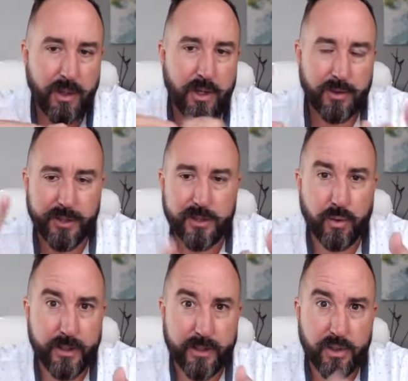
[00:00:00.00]
You need to
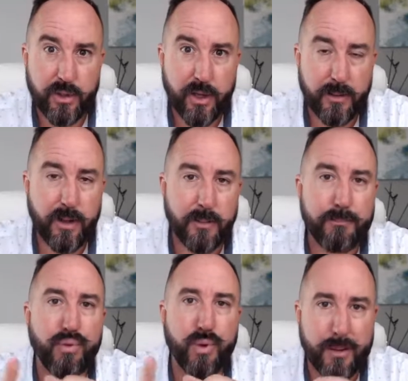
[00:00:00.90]
create a
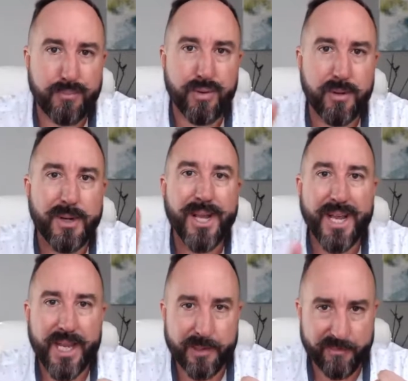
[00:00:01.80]
proper
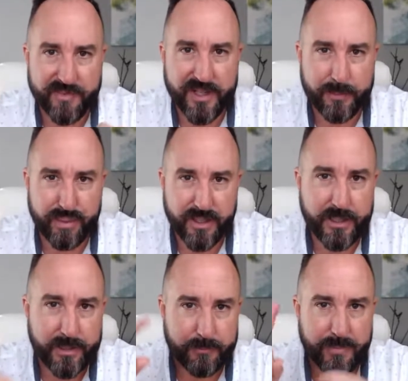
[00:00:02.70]

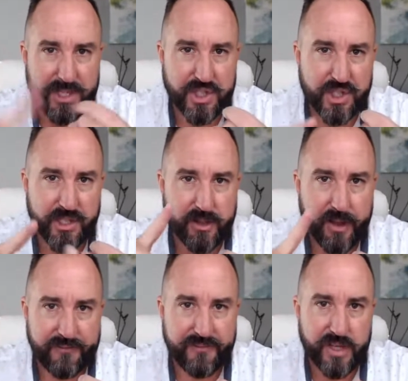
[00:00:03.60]
MVP, mission,
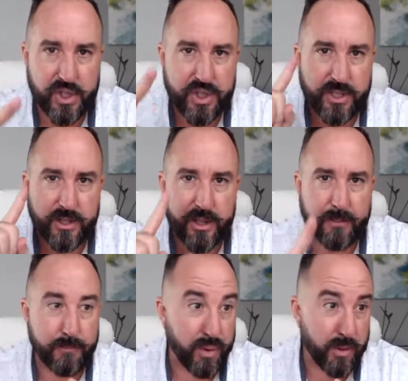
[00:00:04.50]
vision,
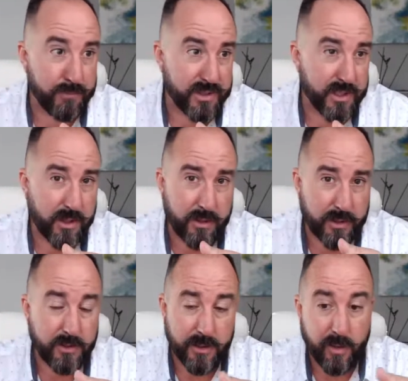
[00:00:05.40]
and purpose. And you need
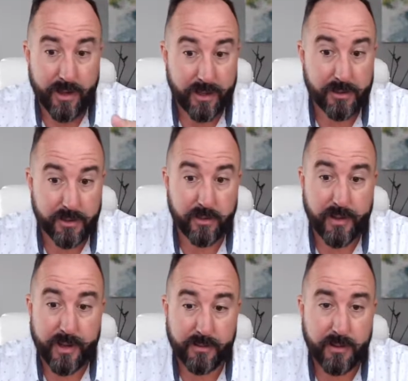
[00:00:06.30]
to know how to do
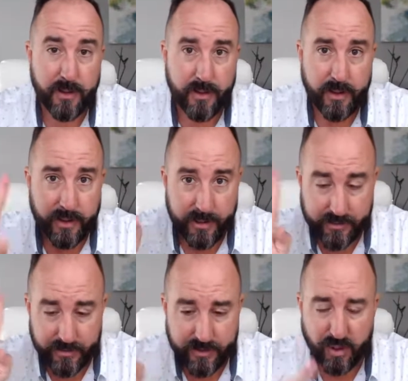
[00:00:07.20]
that. And I
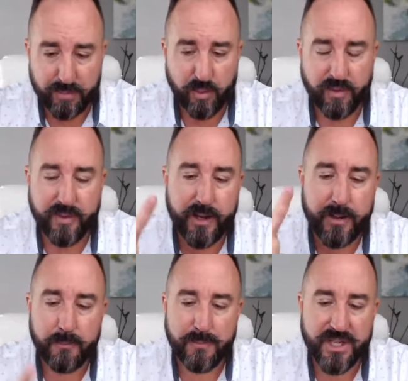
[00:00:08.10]
can help you with that.
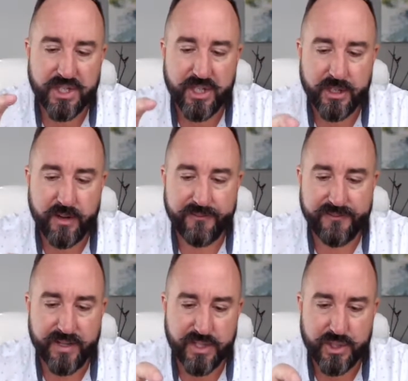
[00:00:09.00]
Mission,
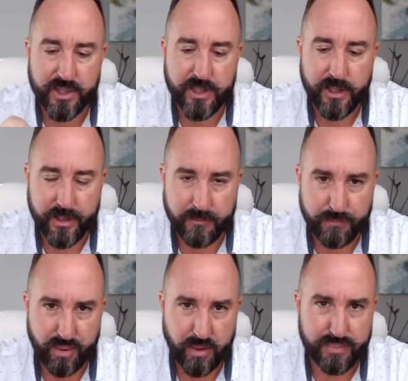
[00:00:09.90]
vision, and
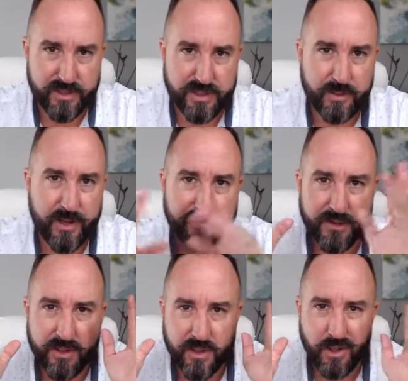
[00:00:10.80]
purpose. You have to
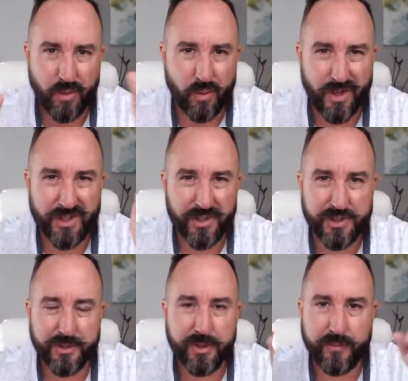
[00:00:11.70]
know what you're
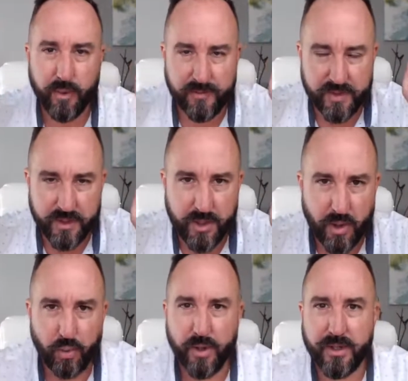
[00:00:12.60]
shooting for. You have to know
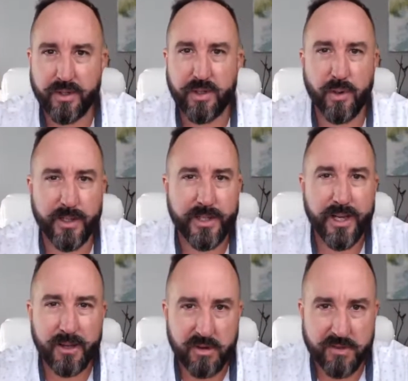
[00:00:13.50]
where you're going.
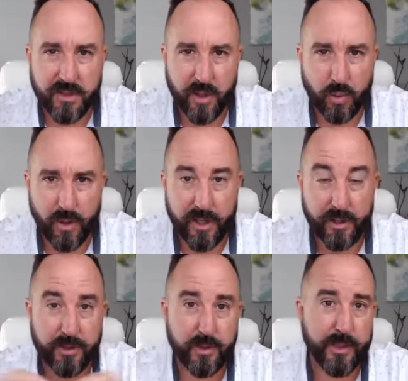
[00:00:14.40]
You have to know why you're
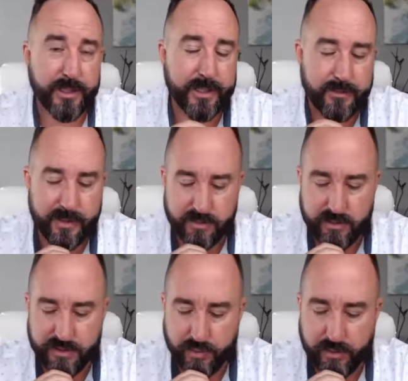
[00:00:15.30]
doing it.
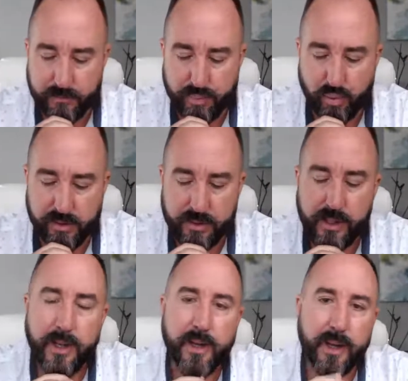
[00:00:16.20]
That's really important.
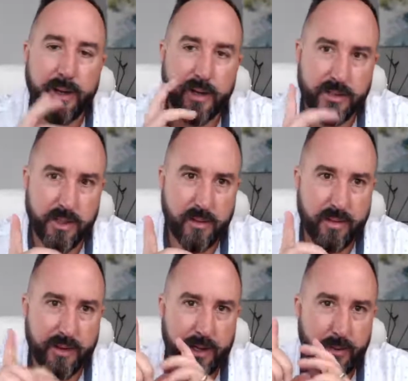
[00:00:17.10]
And here's another
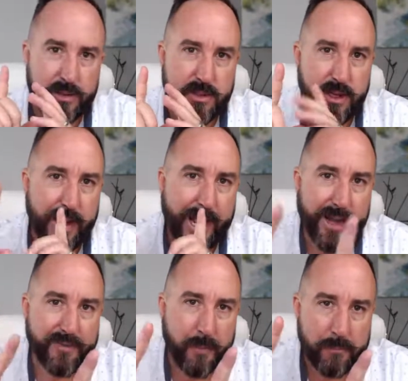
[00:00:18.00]
thing I would say,
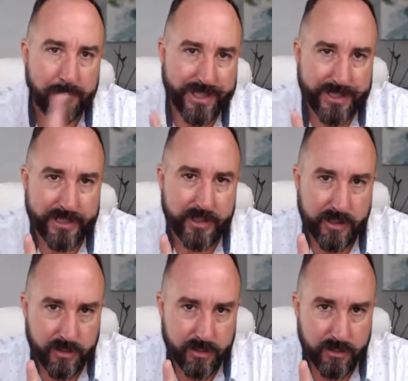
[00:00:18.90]
have a
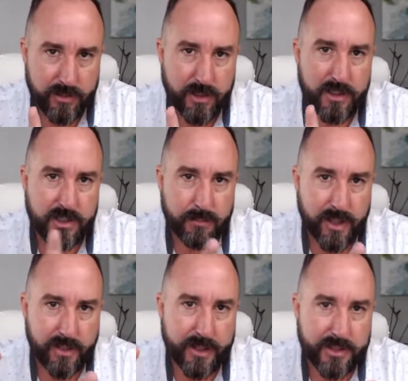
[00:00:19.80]
mediator,
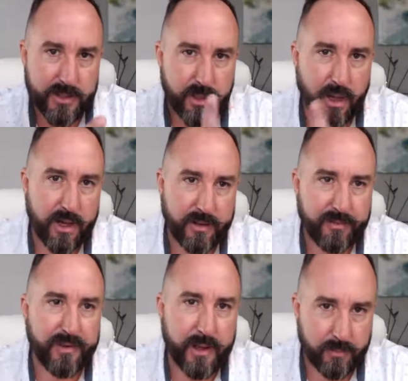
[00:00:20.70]
somebody that is not a
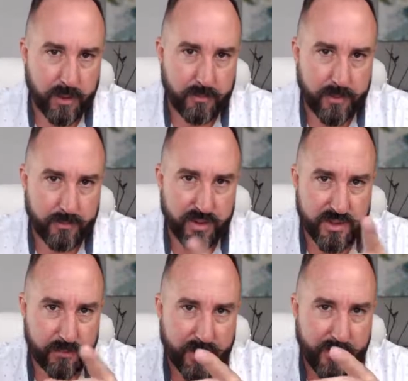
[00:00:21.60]
family member,
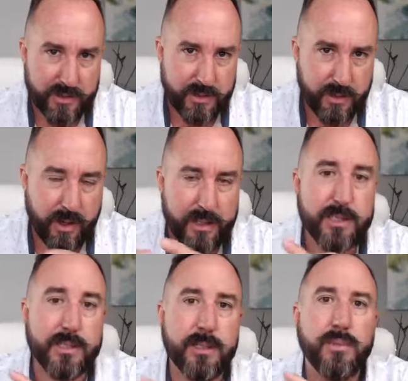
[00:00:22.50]
somebody that is not a
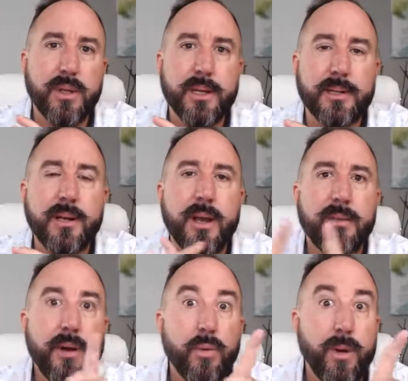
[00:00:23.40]
sibling,
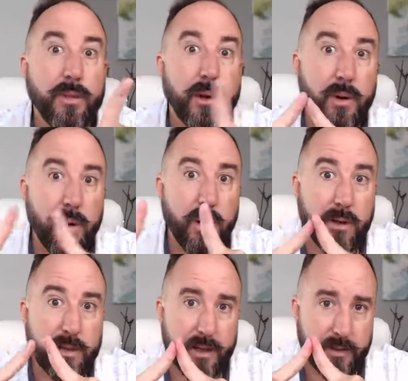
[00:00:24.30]
that when there are
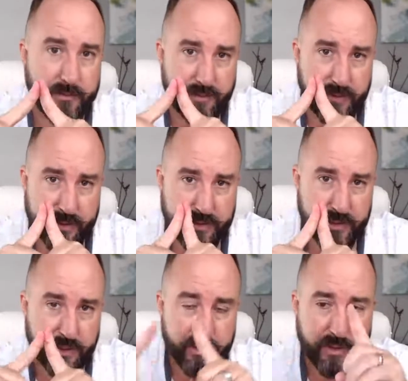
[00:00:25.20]

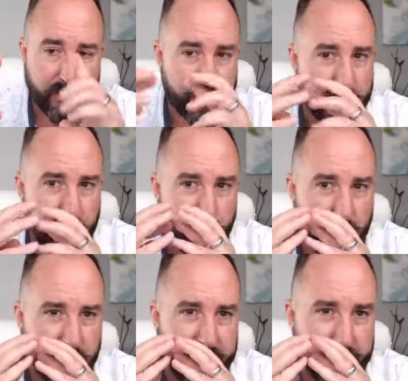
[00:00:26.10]
conflicts, you don't try to
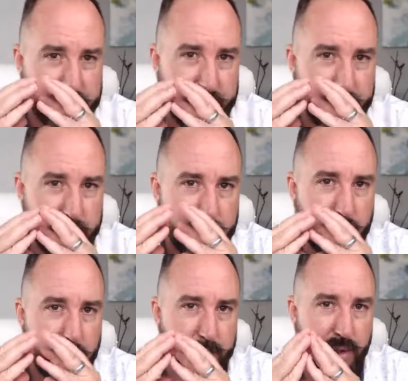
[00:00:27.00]
work things out
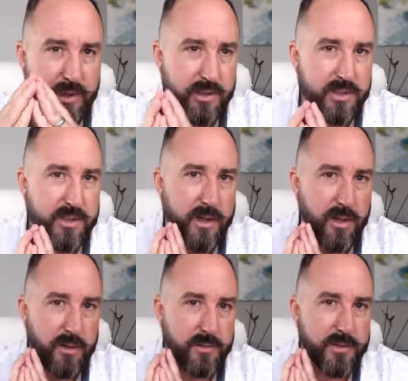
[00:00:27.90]
among
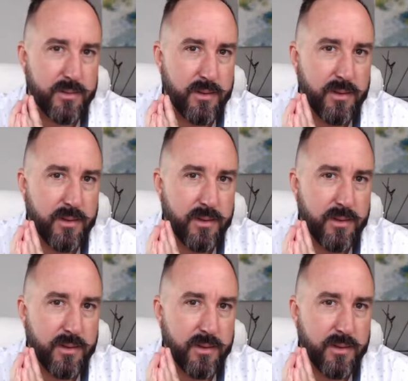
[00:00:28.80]
yourselves